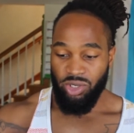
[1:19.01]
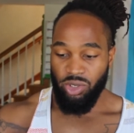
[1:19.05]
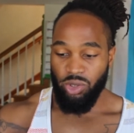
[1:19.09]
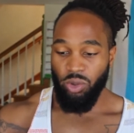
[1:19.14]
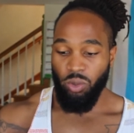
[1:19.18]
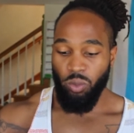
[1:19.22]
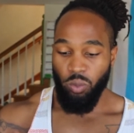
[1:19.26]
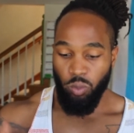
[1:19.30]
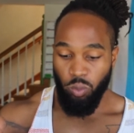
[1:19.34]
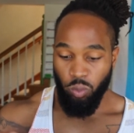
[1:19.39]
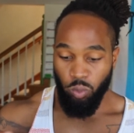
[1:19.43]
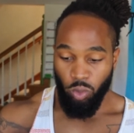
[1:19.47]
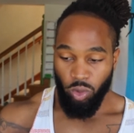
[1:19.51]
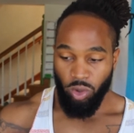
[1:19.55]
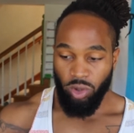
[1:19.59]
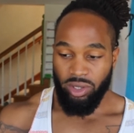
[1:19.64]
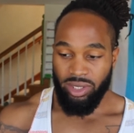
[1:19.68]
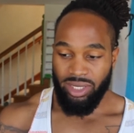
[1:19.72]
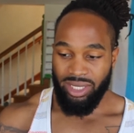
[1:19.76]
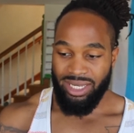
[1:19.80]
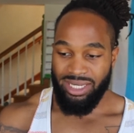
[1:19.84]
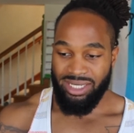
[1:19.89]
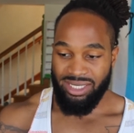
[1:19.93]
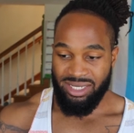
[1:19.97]
Your
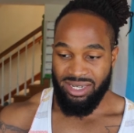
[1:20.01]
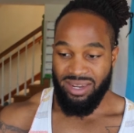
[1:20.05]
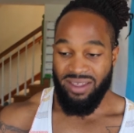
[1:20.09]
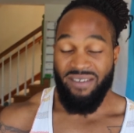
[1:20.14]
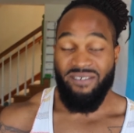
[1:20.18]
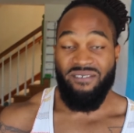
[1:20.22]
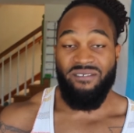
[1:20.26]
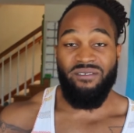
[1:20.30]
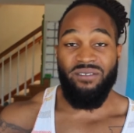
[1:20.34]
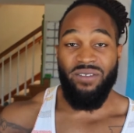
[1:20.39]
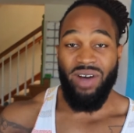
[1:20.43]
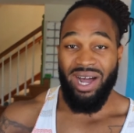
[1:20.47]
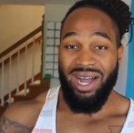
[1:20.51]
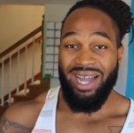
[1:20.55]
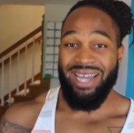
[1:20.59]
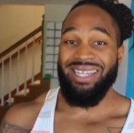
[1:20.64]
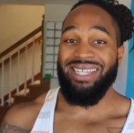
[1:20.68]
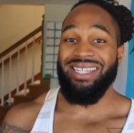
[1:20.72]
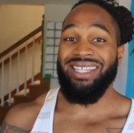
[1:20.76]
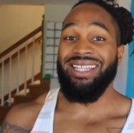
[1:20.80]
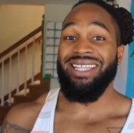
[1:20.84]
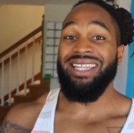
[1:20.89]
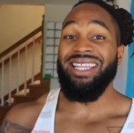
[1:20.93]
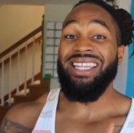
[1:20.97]
work is
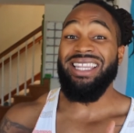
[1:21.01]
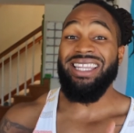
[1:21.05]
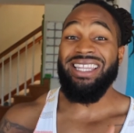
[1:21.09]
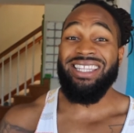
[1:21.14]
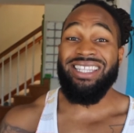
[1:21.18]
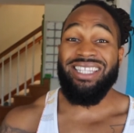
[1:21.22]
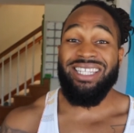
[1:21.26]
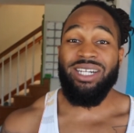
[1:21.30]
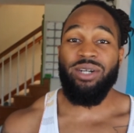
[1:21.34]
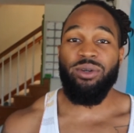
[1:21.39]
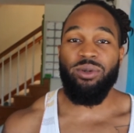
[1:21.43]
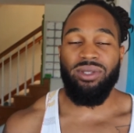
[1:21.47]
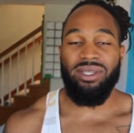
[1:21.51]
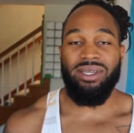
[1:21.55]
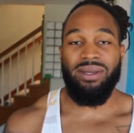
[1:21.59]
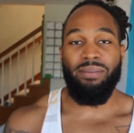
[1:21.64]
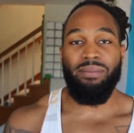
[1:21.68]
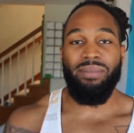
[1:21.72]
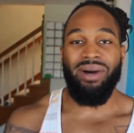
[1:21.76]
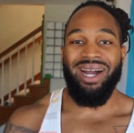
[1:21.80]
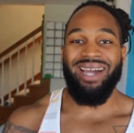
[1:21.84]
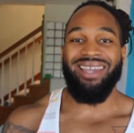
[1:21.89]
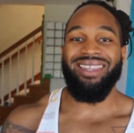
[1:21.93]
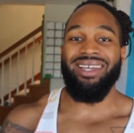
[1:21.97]
defined literally
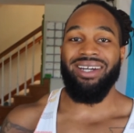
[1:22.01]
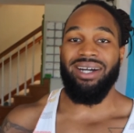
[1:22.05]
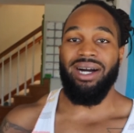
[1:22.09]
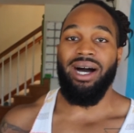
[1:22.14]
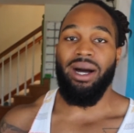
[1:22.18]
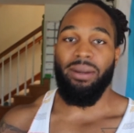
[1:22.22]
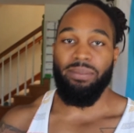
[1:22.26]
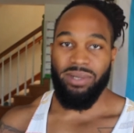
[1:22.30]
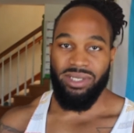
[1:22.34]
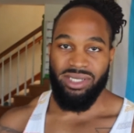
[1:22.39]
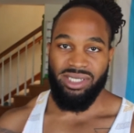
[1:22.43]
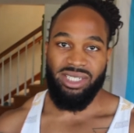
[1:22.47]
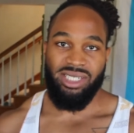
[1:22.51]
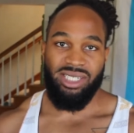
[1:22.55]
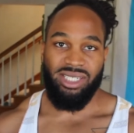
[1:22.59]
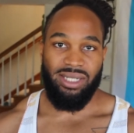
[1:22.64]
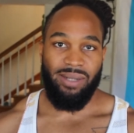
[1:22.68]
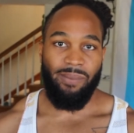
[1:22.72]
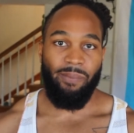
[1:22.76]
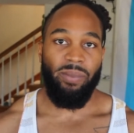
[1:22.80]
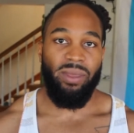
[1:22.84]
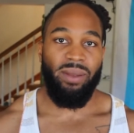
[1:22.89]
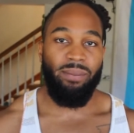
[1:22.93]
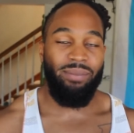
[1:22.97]
by the
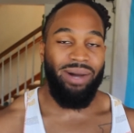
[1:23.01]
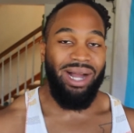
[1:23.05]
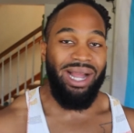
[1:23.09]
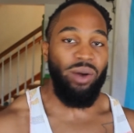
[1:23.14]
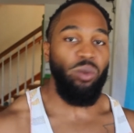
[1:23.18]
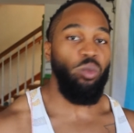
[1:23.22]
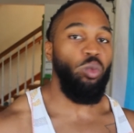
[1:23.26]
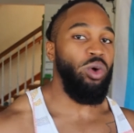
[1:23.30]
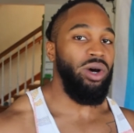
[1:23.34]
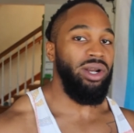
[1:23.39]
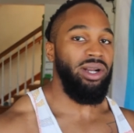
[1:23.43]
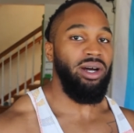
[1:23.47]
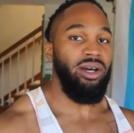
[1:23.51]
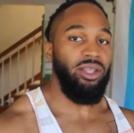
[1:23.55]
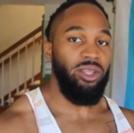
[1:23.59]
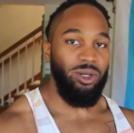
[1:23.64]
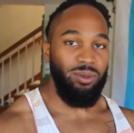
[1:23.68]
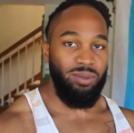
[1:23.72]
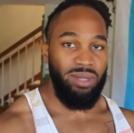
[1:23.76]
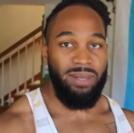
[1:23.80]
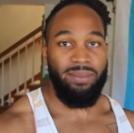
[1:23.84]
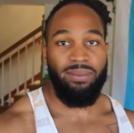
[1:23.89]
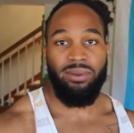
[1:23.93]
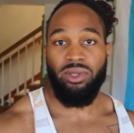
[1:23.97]
competition, by what
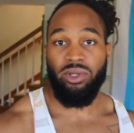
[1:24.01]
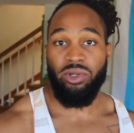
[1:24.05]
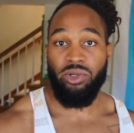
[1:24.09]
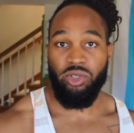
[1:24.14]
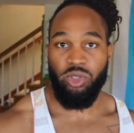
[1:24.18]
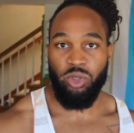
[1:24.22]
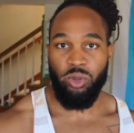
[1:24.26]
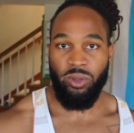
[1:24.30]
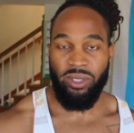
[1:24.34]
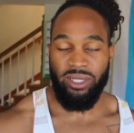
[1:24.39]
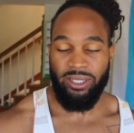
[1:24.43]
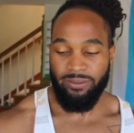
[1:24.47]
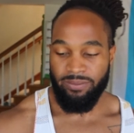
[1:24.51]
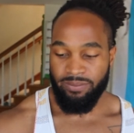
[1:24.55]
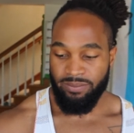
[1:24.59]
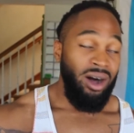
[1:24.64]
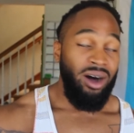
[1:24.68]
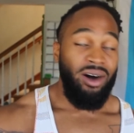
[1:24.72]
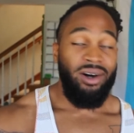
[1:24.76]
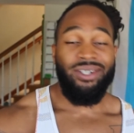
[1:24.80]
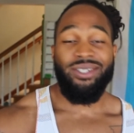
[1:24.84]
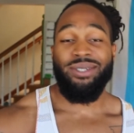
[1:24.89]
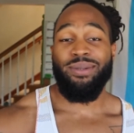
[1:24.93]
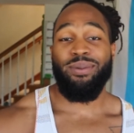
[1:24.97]
other people are doing.
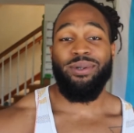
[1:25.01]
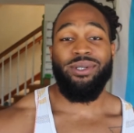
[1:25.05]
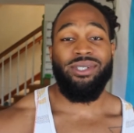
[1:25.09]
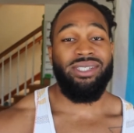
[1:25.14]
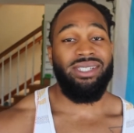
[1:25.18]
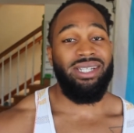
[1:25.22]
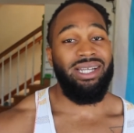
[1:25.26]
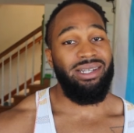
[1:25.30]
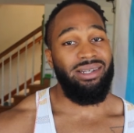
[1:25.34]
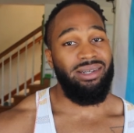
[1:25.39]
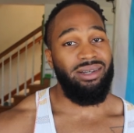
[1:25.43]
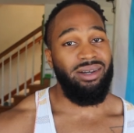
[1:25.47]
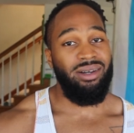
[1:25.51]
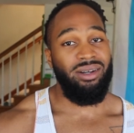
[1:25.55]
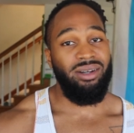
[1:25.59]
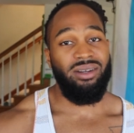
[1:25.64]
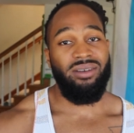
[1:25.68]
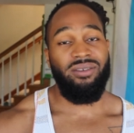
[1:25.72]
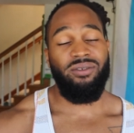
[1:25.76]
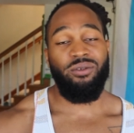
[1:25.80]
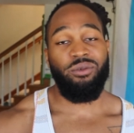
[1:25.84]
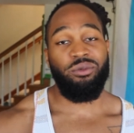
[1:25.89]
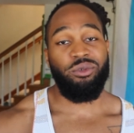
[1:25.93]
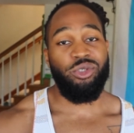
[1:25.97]
100%, dog,
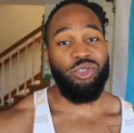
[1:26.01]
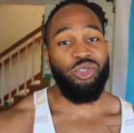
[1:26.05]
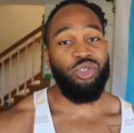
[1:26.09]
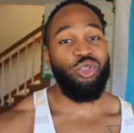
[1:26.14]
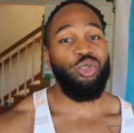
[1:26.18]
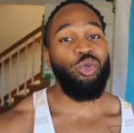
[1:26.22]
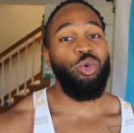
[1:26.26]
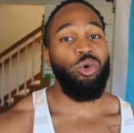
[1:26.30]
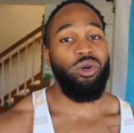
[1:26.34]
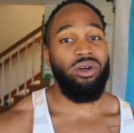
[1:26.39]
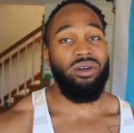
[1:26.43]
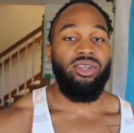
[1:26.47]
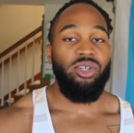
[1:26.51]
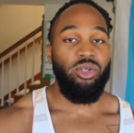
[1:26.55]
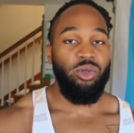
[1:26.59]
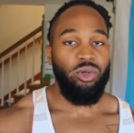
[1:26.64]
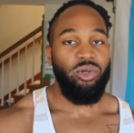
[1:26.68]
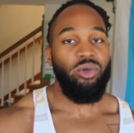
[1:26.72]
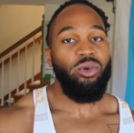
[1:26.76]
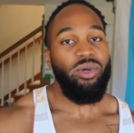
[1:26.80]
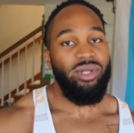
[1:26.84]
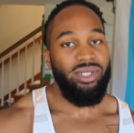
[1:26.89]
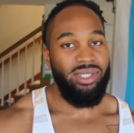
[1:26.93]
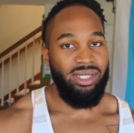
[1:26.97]
for sure.
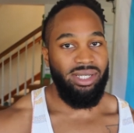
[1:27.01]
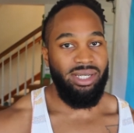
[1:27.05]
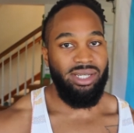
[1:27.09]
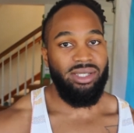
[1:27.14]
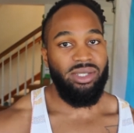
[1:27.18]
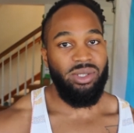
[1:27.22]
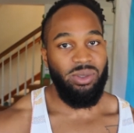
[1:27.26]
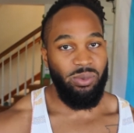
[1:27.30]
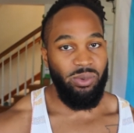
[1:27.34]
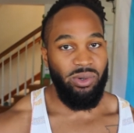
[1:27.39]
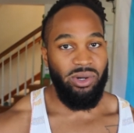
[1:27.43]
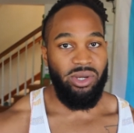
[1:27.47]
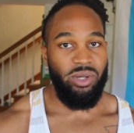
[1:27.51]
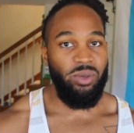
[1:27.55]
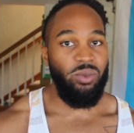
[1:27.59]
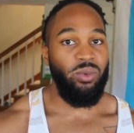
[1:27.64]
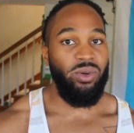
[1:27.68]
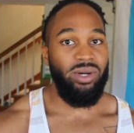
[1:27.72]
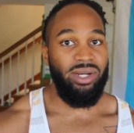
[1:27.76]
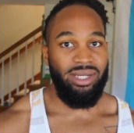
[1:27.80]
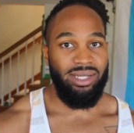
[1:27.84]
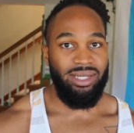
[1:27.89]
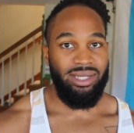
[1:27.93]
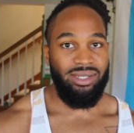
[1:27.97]
You're going to get to where you
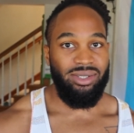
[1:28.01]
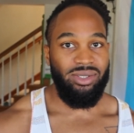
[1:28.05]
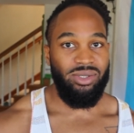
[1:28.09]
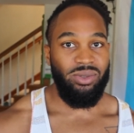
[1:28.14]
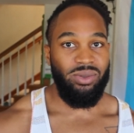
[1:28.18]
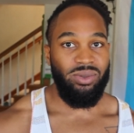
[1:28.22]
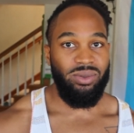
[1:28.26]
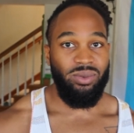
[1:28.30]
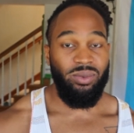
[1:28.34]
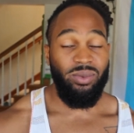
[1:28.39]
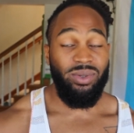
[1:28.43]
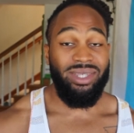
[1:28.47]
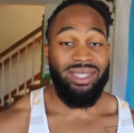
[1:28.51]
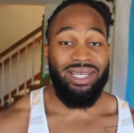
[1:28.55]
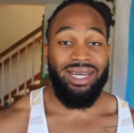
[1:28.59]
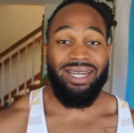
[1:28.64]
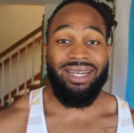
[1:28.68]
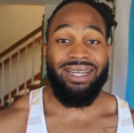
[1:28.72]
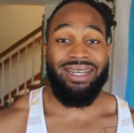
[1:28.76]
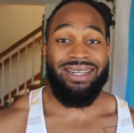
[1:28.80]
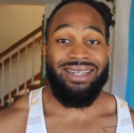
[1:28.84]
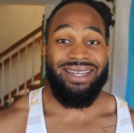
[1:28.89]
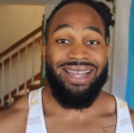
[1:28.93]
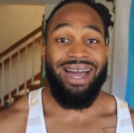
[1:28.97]
want to get to,
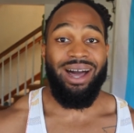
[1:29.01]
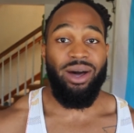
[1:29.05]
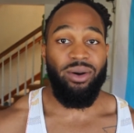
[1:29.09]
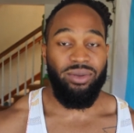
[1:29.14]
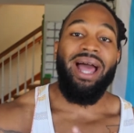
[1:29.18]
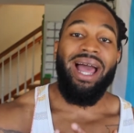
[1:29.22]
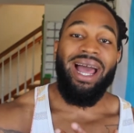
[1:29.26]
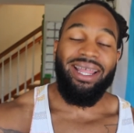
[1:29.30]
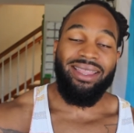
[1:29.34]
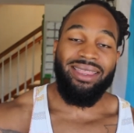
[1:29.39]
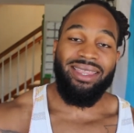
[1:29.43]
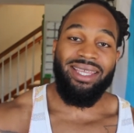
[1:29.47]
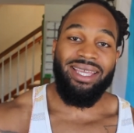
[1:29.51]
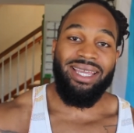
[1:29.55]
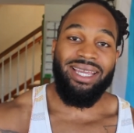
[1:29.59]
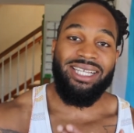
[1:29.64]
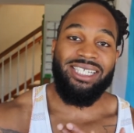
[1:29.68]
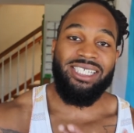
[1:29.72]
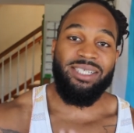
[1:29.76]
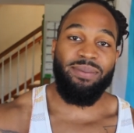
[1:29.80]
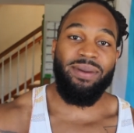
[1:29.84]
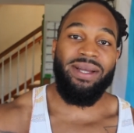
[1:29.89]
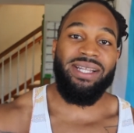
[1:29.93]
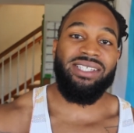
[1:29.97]
without a doubt, at the
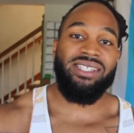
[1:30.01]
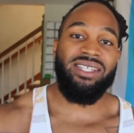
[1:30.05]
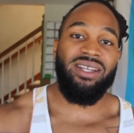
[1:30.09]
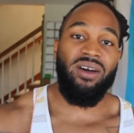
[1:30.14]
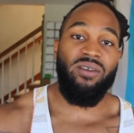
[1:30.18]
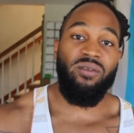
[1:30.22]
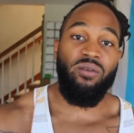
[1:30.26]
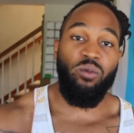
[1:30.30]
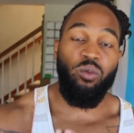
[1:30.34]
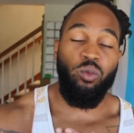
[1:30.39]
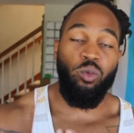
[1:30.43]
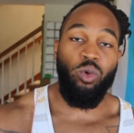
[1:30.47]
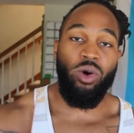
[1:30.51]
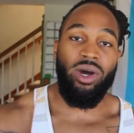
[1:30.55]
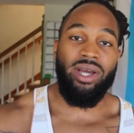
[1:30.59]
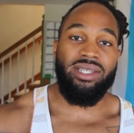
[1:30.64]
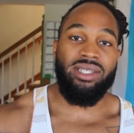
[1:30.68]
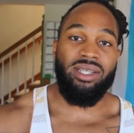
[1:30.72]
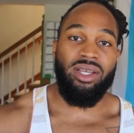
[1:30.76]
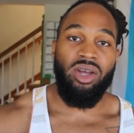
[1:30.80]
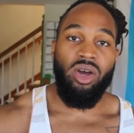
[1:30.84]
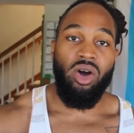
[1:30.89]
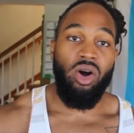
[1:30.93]
expense of what?